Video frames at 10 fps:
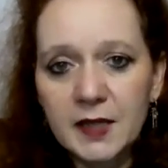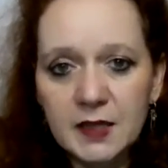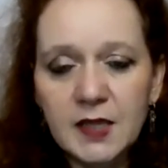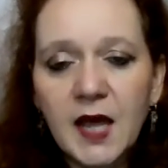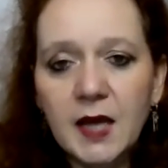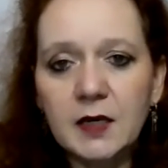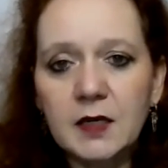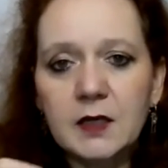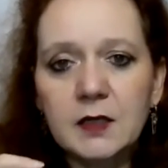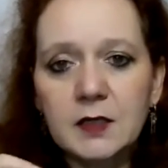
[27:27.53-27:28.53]
And
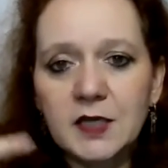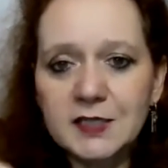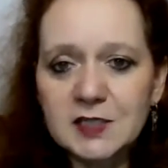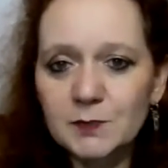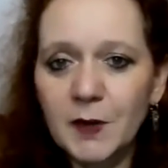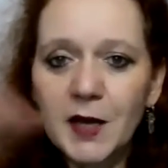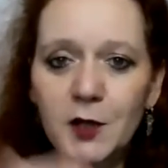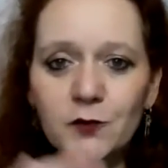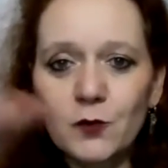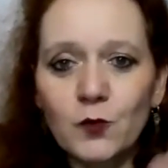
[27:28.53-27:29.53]
then, in
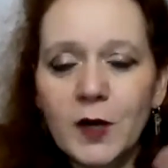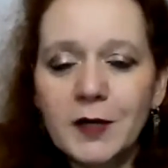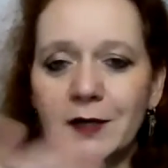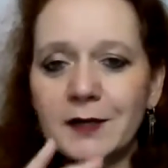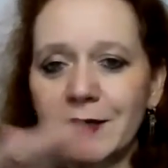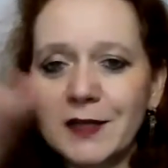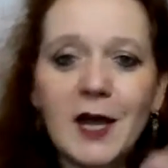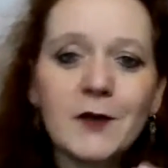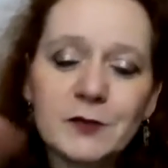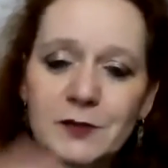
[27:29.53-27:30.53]
spite of what
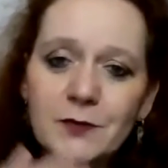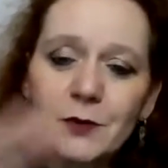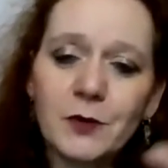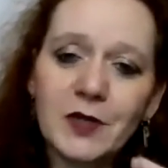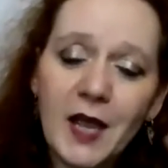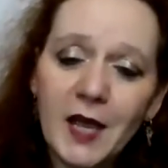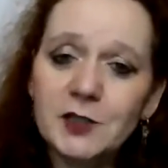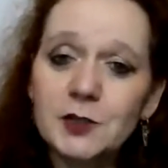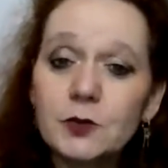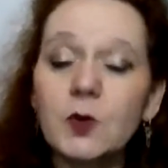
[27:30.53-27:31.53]
life is throwing
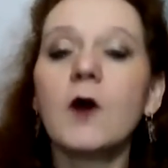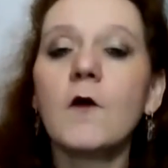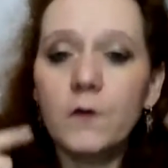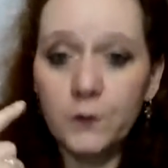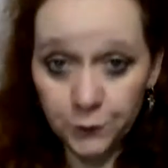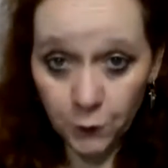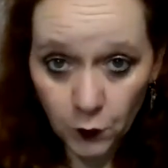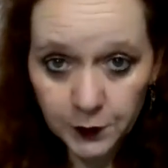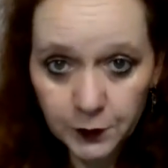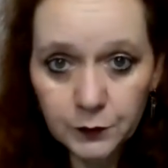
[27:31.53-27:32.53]
at you,
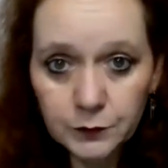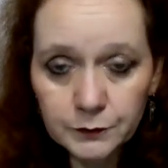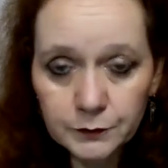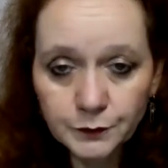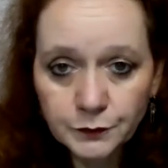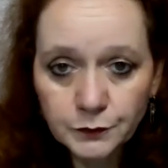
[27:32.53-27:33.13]
for you,